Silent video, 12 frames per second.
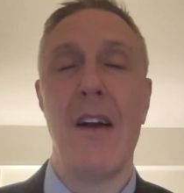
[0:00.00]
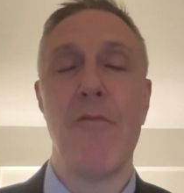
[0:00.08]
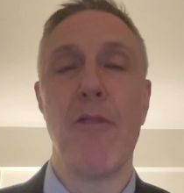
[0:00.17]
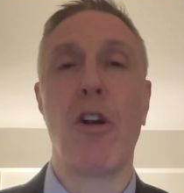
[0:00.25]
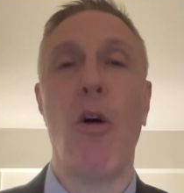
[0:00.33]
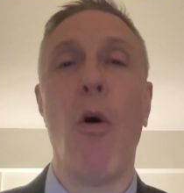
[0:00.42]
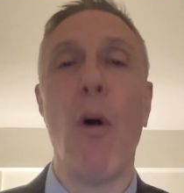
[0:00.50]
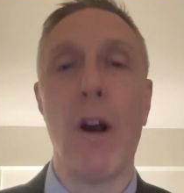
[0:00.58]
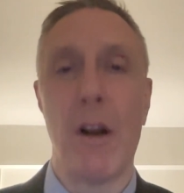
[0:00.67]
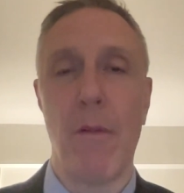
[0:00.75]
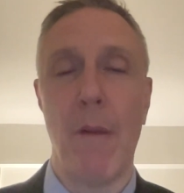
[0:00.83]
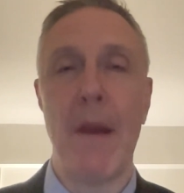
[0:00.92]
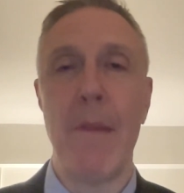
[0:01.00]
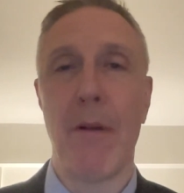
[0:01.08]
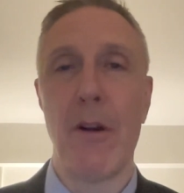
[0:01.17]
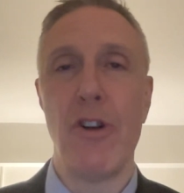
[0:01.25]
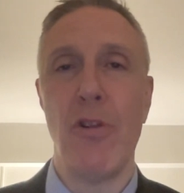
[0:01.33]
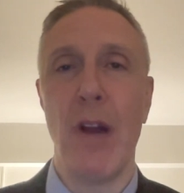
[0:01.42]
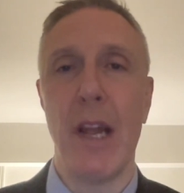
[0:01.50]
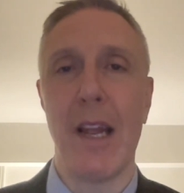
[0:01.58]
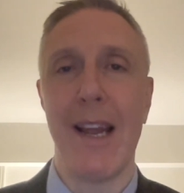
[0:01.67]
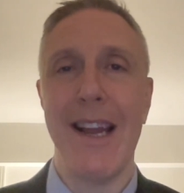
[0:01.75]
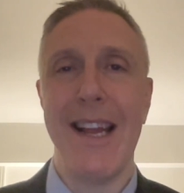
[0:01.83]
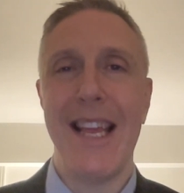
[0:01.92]
record what people are doing
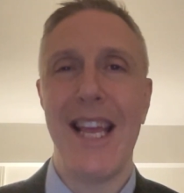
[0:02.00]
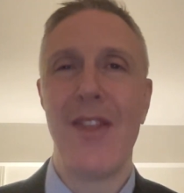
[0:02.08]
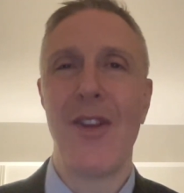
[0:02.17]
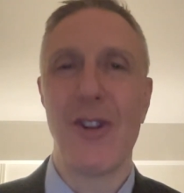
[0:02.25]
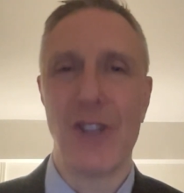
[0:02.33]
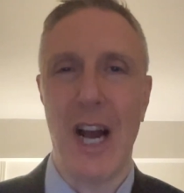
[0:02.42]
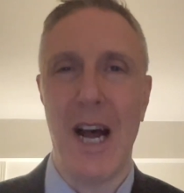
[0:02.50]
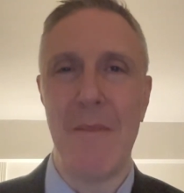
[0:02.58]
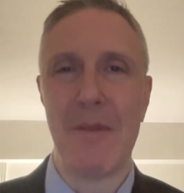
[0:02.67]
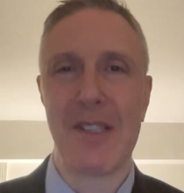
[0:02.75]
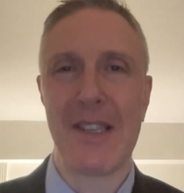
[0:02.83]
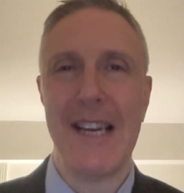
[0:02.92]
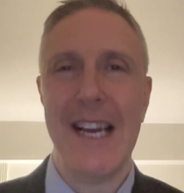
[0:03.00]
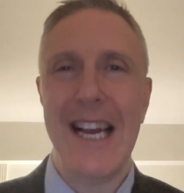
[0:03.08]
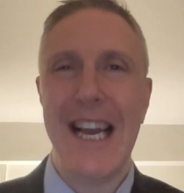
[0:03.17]
in their jobs.